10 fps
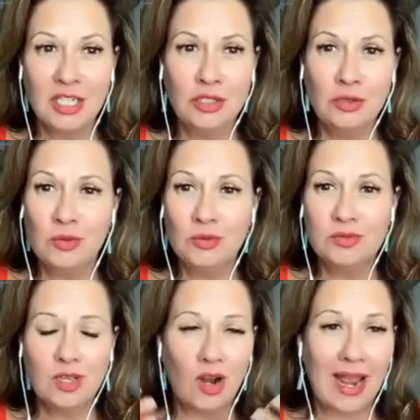you
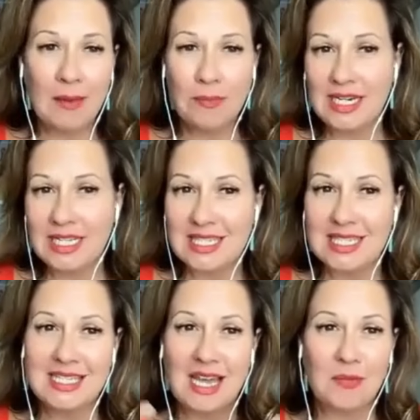are happiness
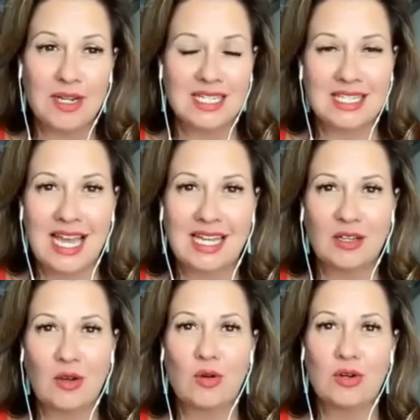this, happiness that.
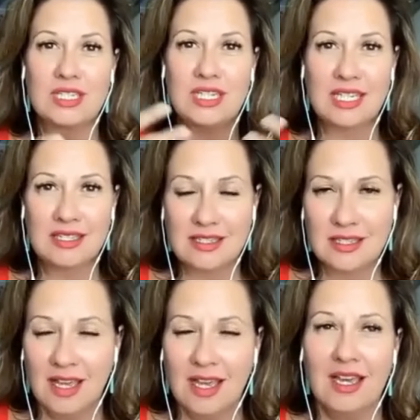The course needs
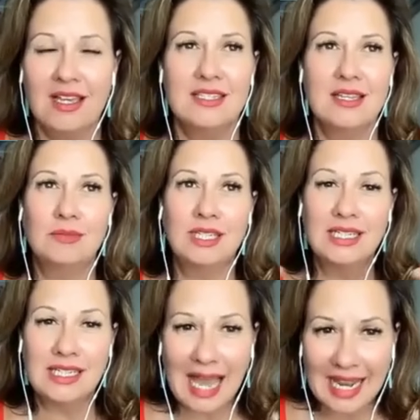
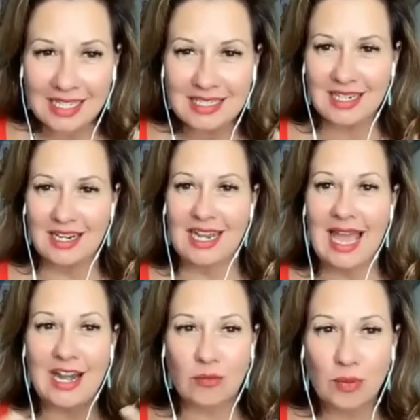something light and a
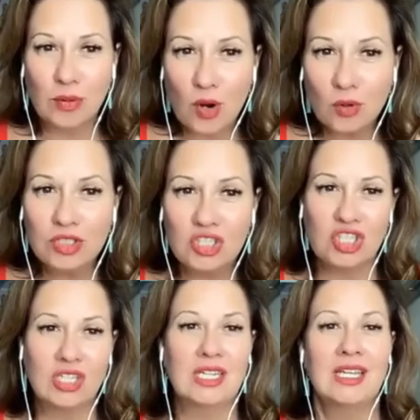light
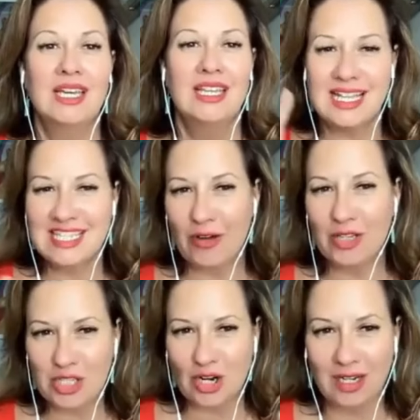approach. And that's how
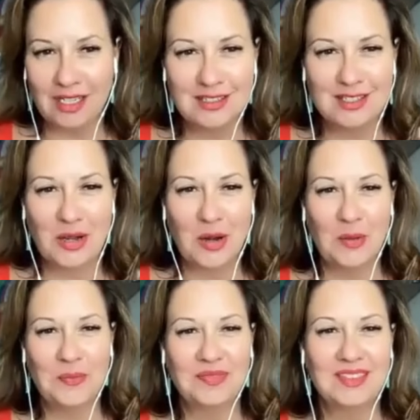it started.
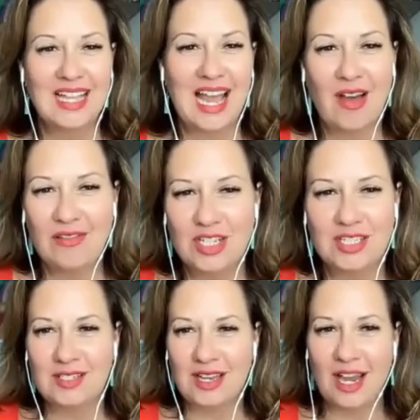So now
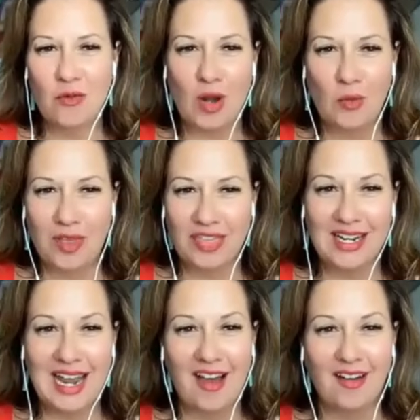I run with
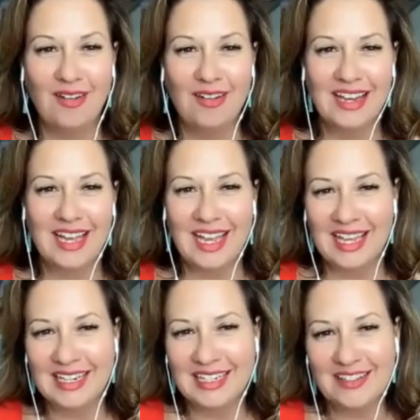it now.
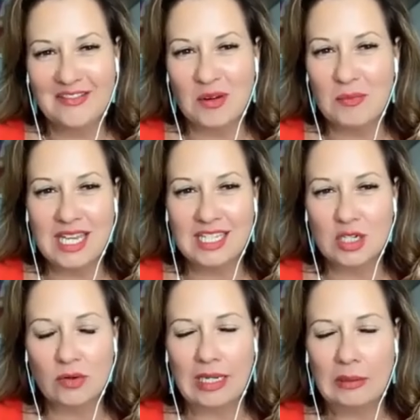And for me, it's
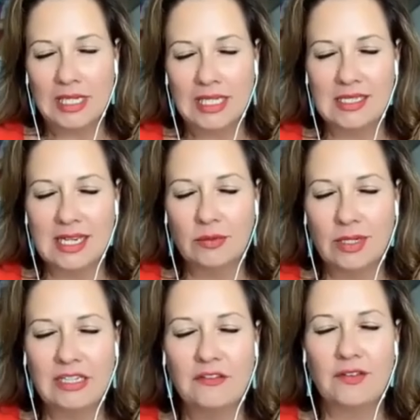great because I
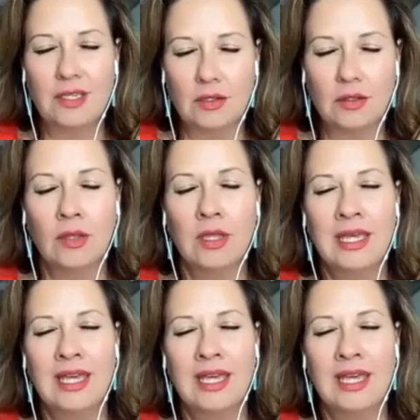really feel